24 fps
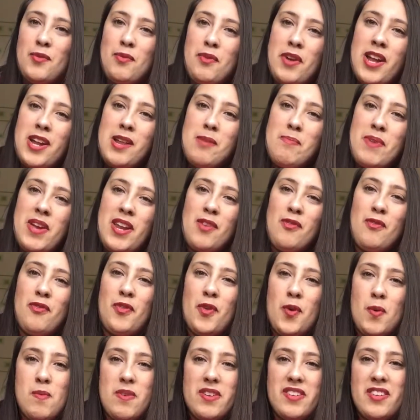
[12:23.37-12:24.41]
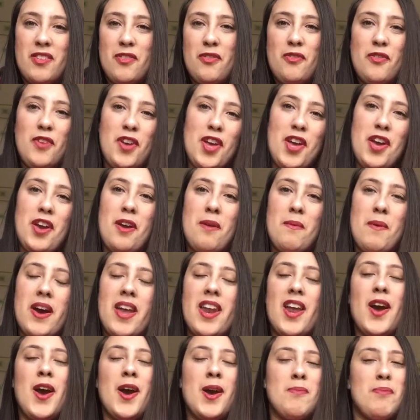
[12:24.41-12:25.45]
really been informative for you
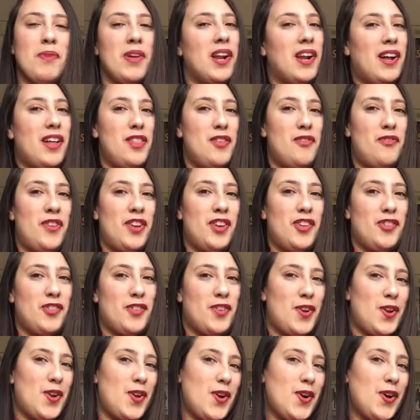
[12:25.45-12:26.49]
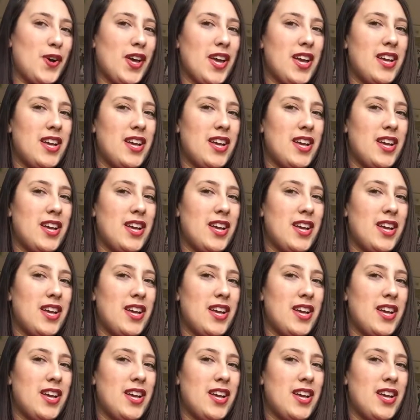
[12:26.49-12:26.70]
and I hope you like the finished look.